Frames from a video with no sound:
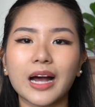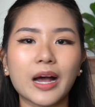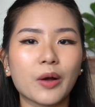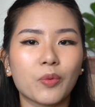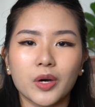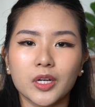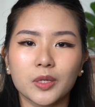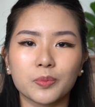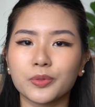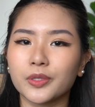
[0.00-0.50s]
I
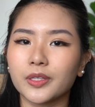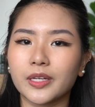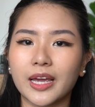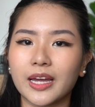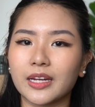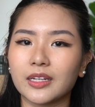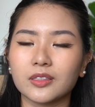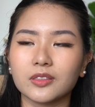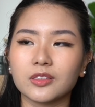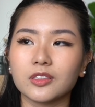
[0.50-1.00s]
want to put
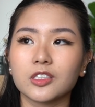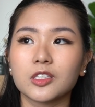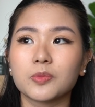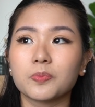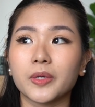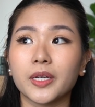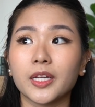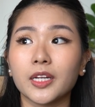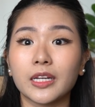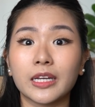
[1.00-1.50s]
candles,
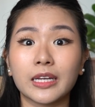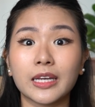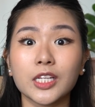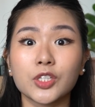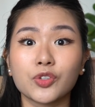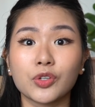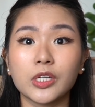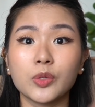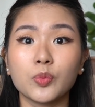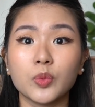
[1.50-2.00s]
but it
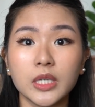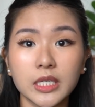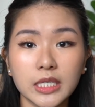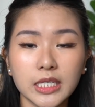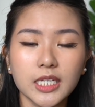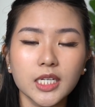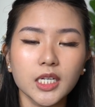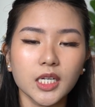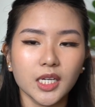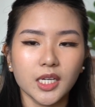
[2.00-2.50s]
gets really
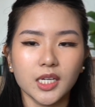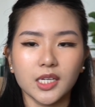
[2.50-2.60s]
windy.